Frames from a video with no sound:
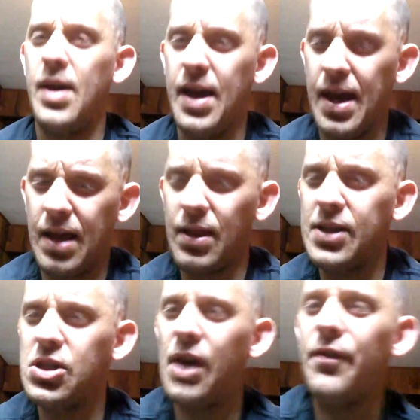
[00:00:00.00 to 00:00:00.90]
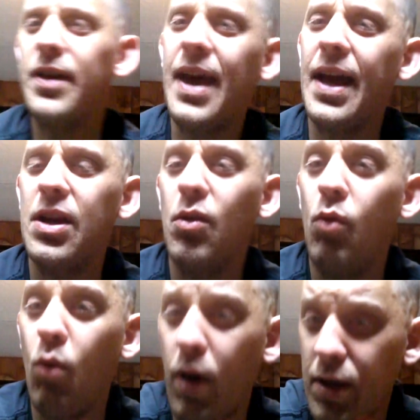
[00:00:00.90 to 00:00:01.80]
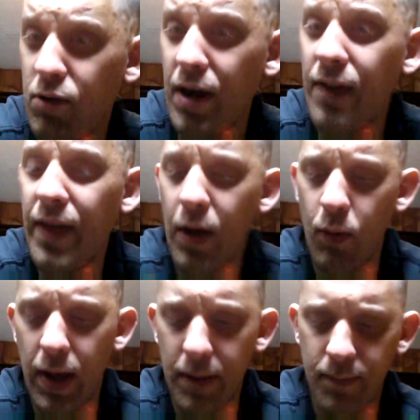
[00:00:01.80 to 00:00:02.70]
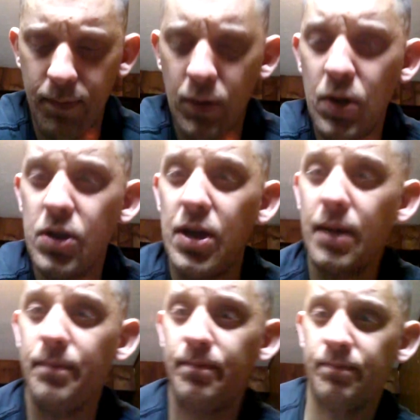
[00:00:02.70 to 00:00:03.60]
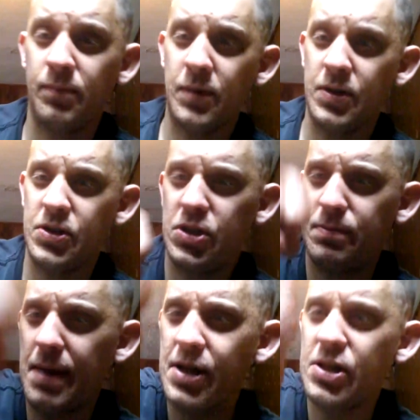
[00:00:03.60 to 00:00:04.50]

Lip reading: And let's not forget, while you're down that way, to smash